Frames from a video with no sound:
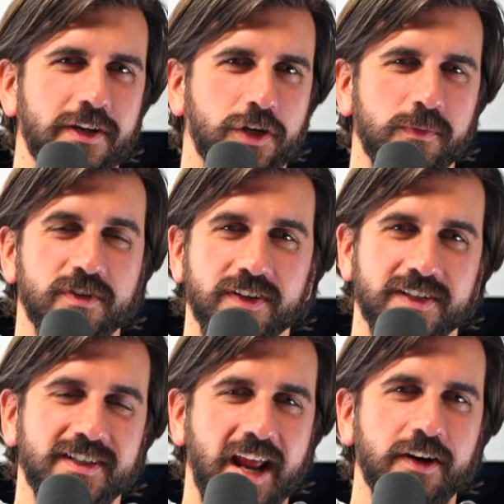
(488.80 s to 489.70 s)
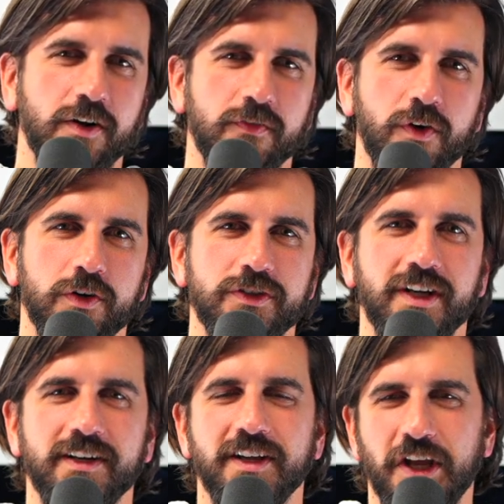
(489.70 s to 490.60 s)
terms of the standard
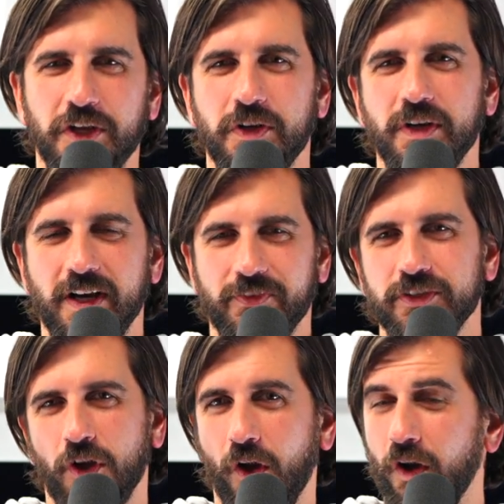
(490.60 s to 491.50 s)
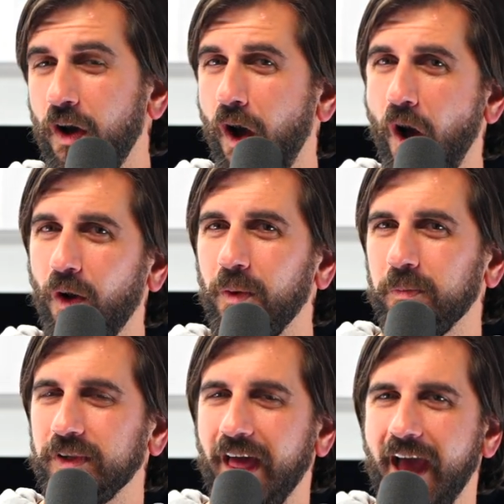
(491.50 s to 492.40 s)
version, you get this all
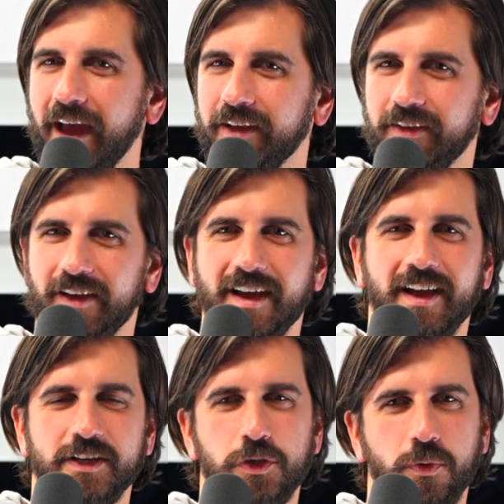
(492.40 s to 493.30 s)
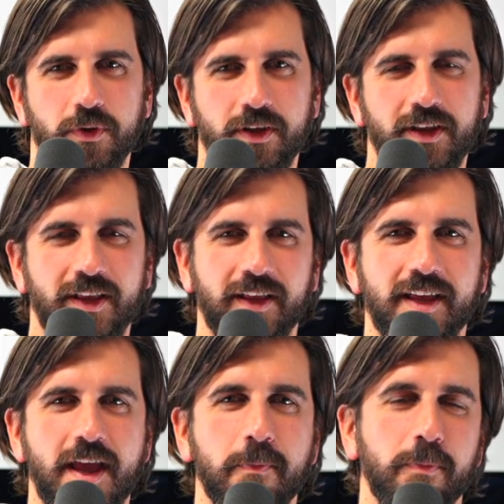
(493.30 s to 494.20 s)
black,
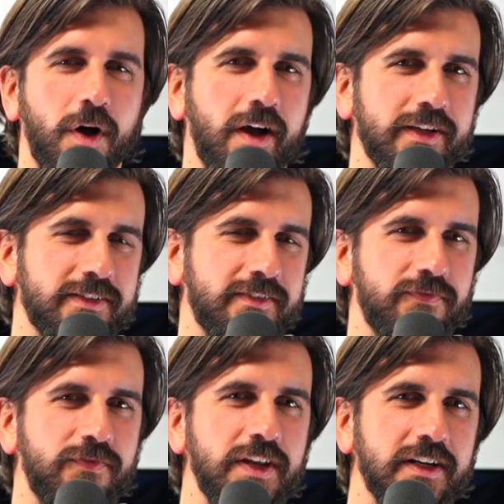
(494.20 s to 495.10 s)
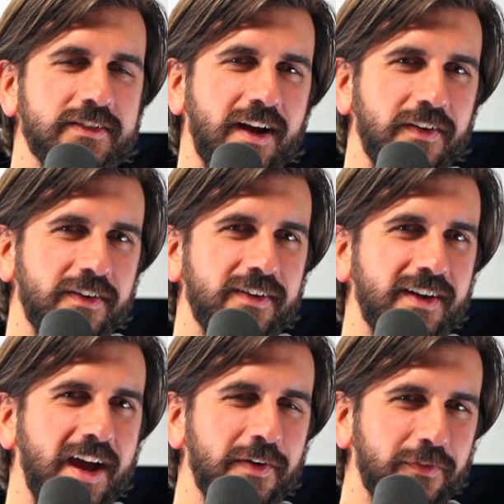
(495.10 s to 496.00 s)
embossed finish on
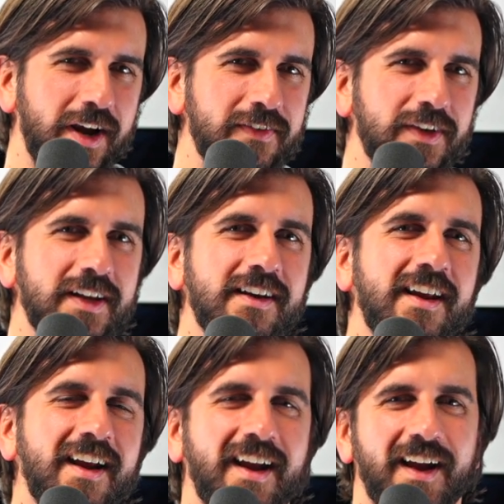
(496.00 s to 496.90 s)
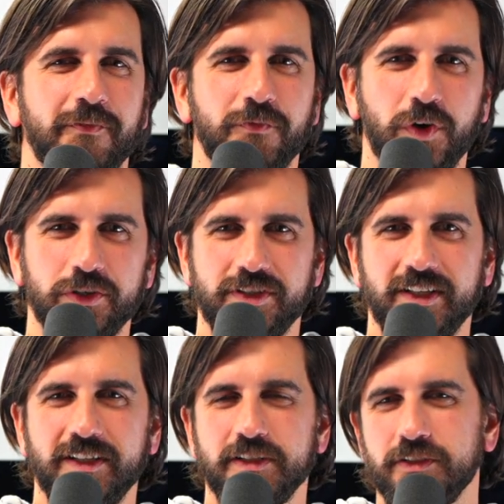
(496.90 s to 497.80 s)
Raven
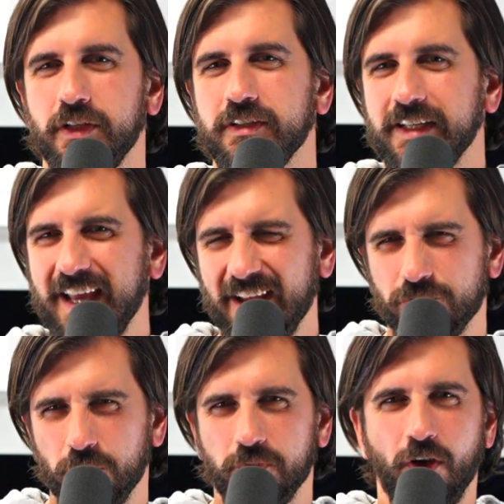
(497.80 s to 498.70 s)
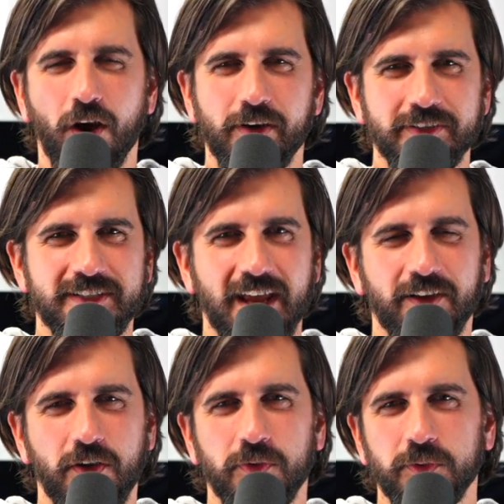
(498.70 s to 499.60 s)
versus this, again, sort of Art
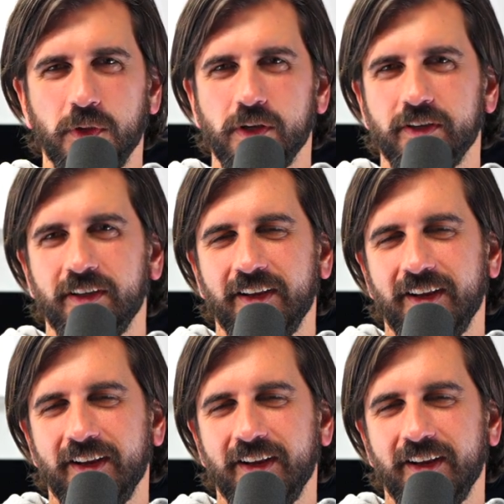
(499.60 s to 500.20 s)
Deco look